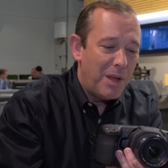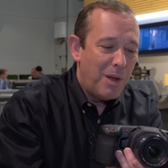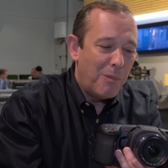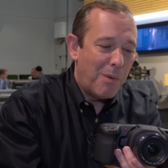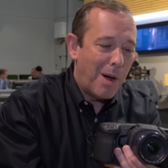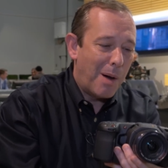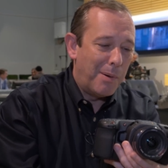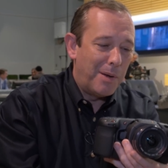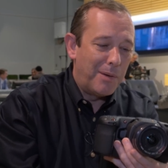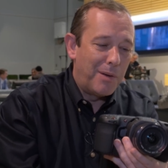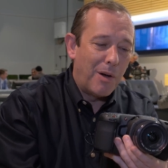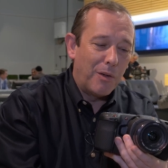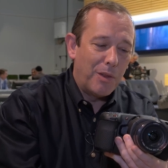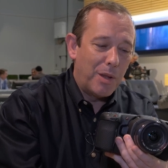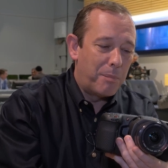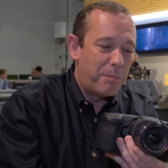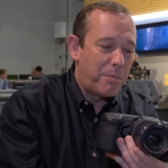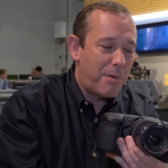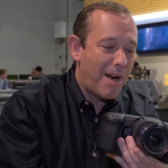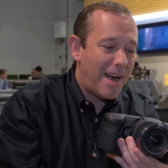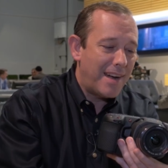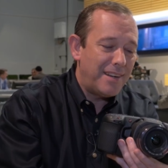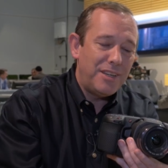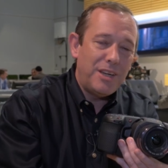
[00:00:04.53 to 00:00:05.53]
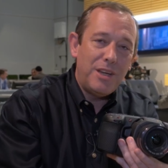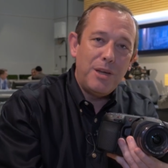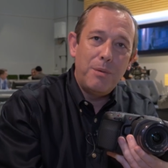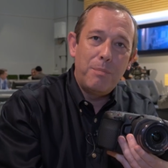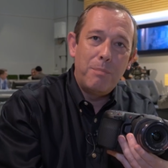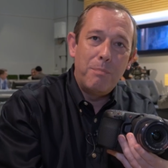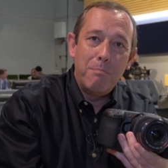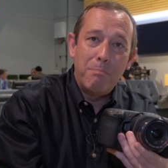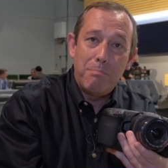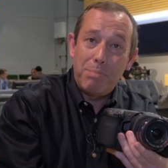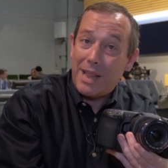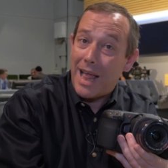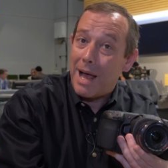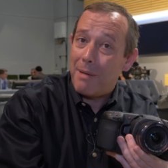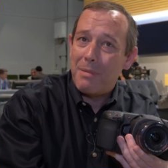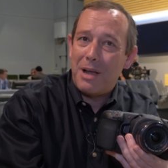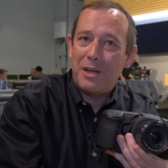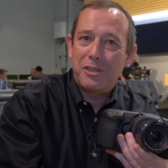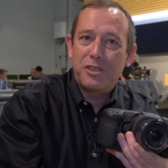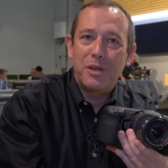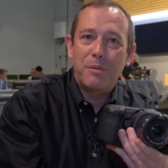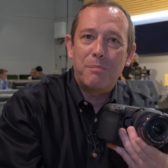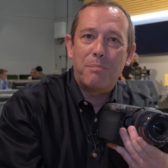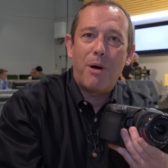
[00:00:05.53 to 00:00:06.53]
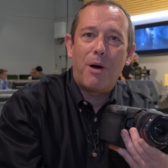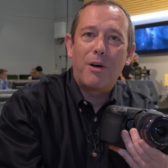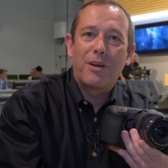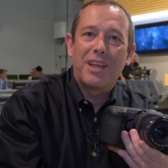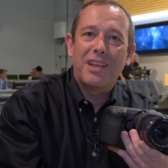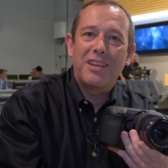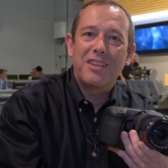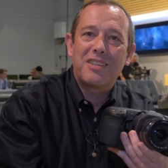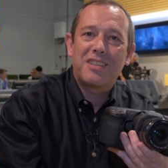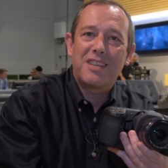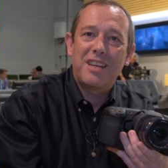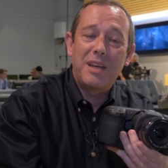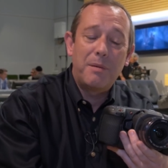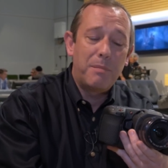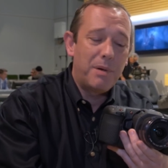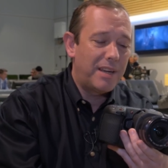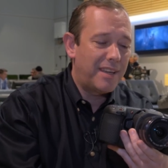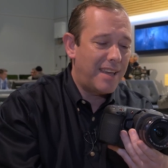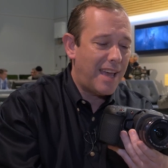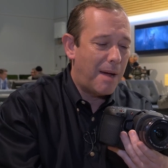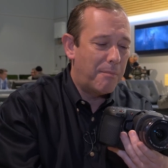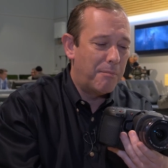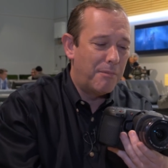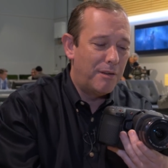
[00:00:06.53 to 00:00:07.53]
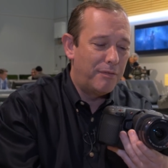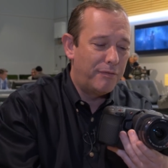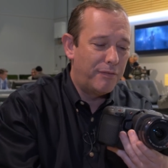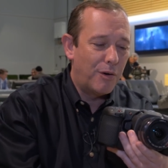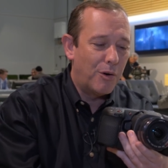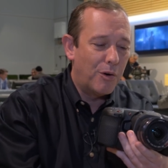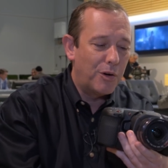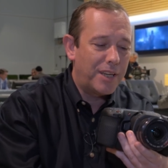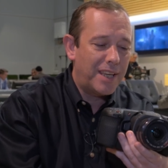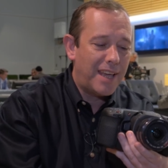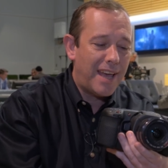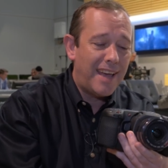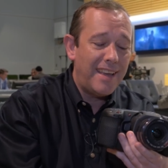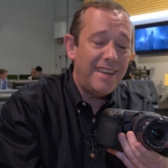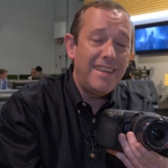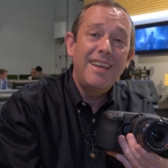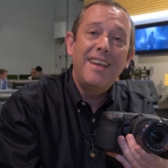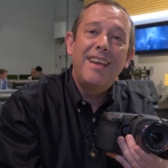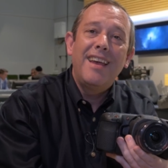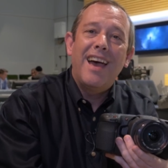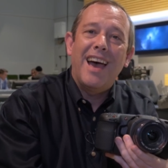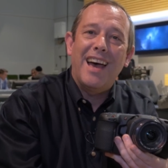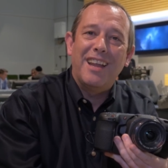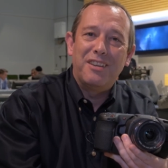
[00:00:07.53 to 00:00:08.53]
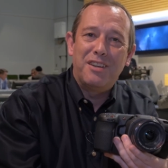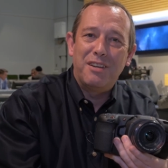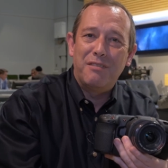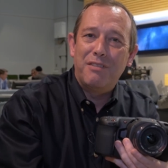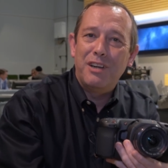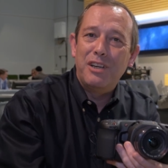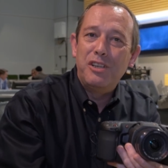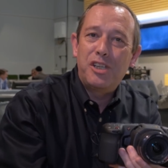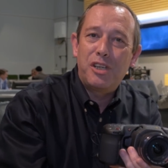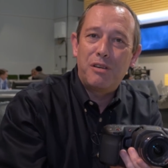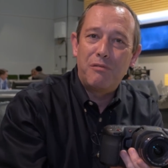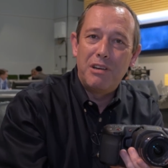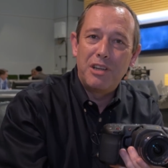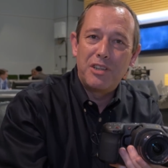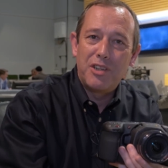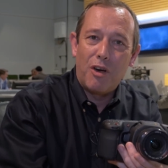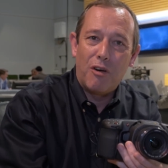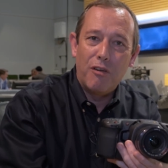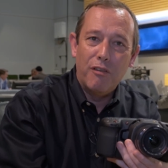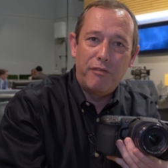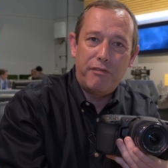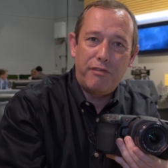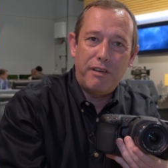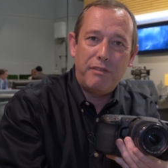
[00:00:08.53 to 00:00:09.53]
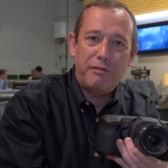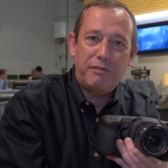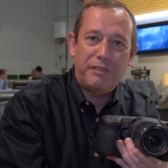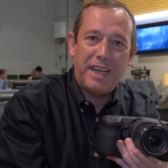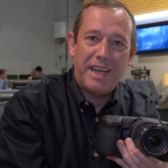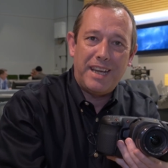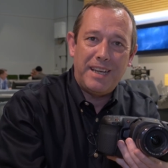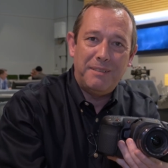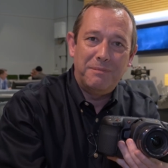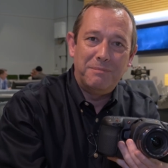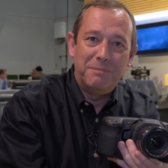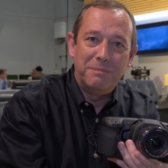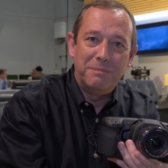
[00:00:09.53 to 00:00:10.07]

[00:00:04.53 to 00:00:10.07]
where we've got the brand new Blackmagic Pocket Cinema Camera 4K and DaVinci Resolve 15.